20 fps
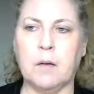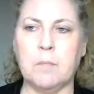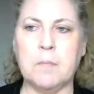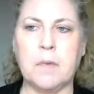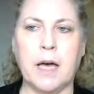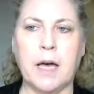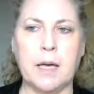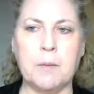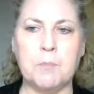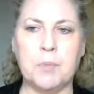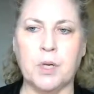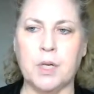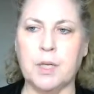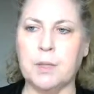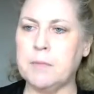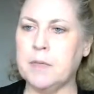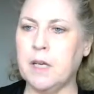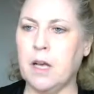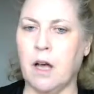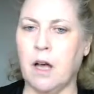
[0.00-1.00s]
my
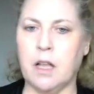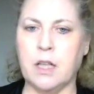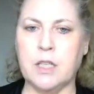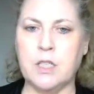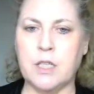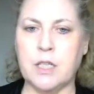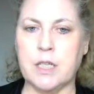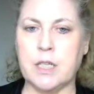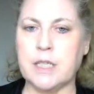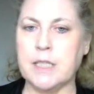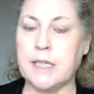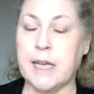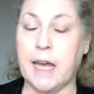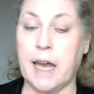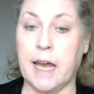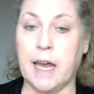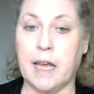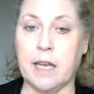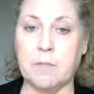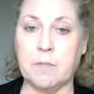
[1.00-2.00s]
pulmonologist
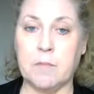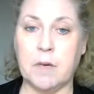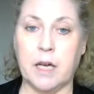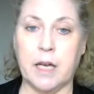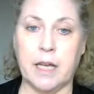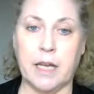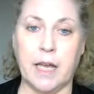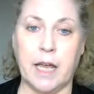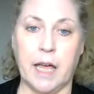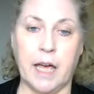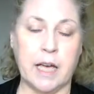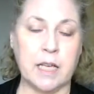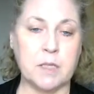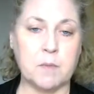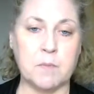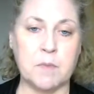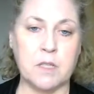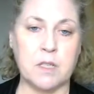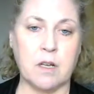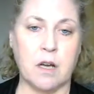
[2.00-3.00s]
and my
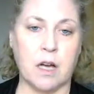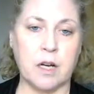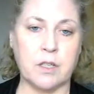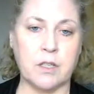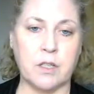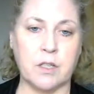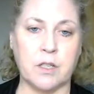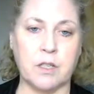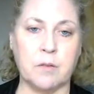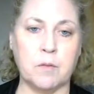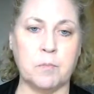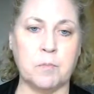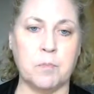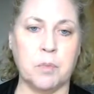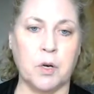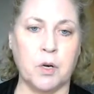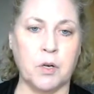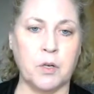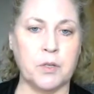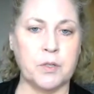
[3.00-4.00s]
asthma doctor
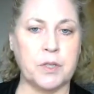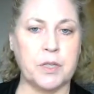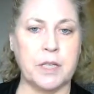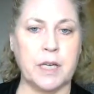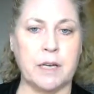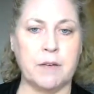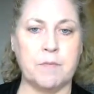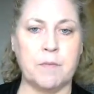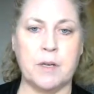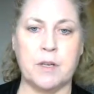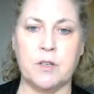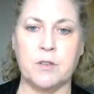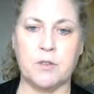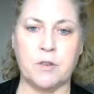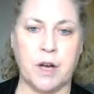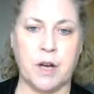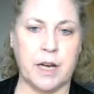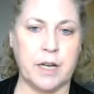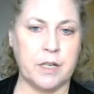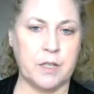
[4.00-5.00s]
both have been
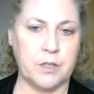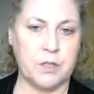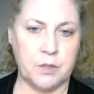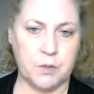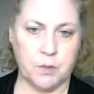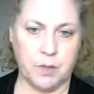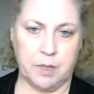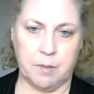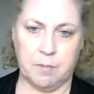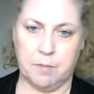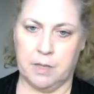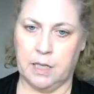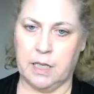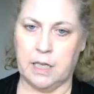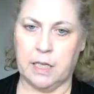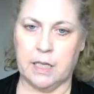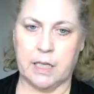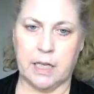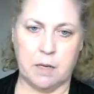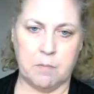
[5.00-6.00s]
trying to treat me
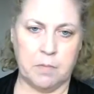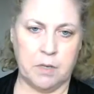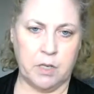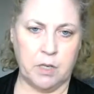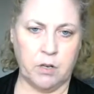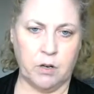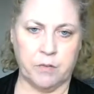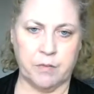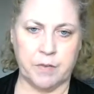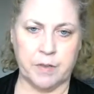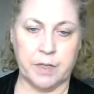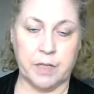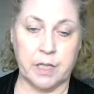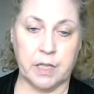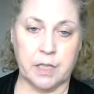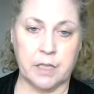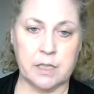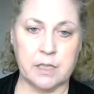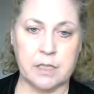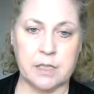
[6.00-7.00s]
and get me over
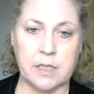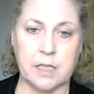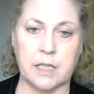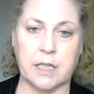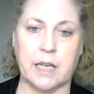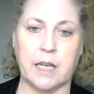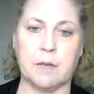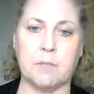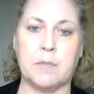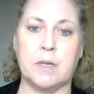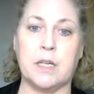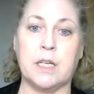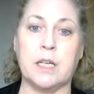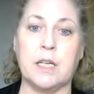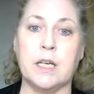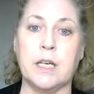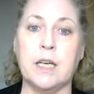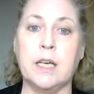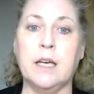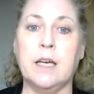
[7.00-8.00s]
this and get me
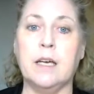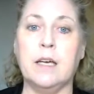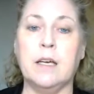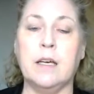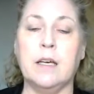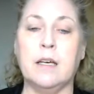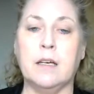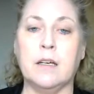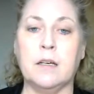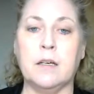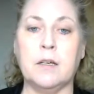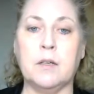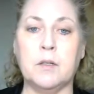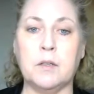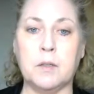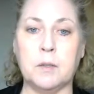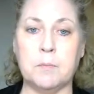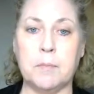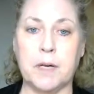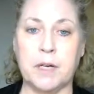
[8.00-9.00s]

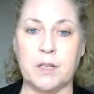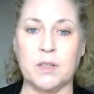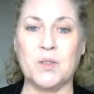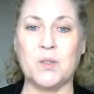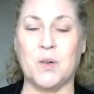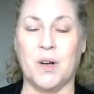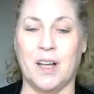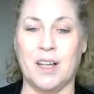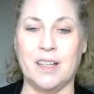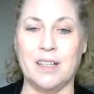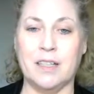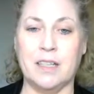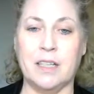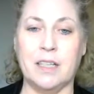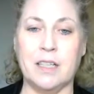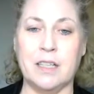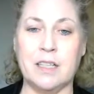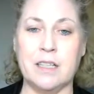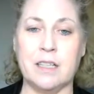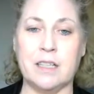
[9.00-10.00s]
a better
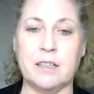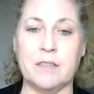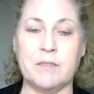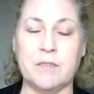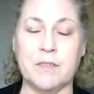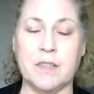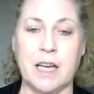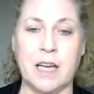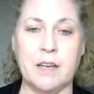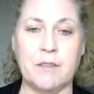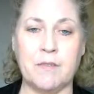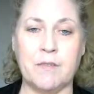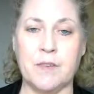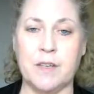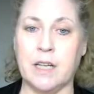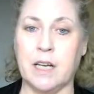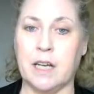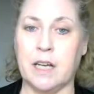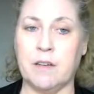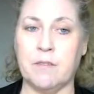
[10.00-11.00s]
quality of life,
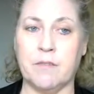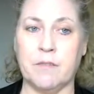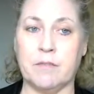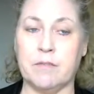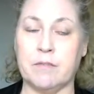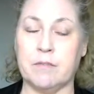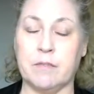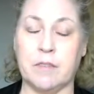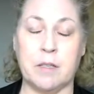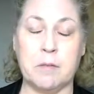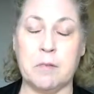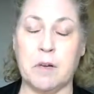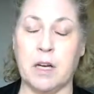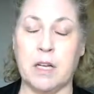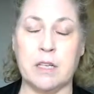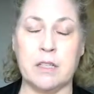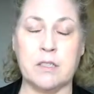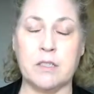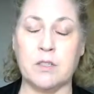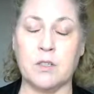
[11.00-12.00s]
and I'm
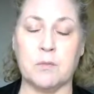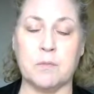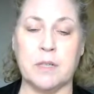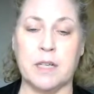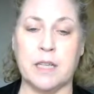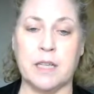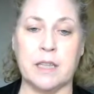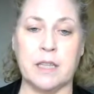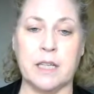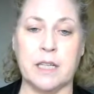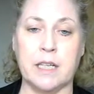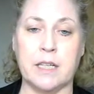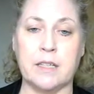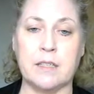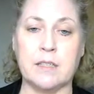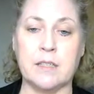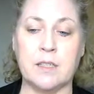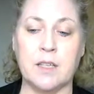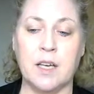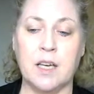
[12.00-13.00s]
on so many
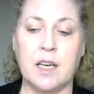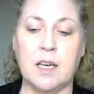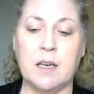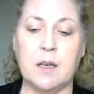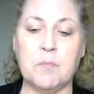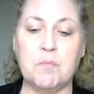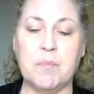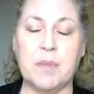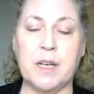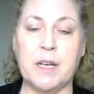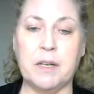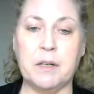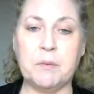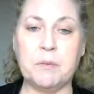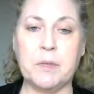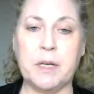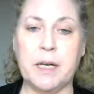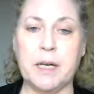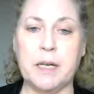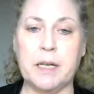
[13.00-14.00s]
things. But
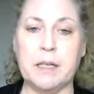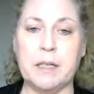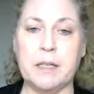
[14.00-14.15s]
anyway,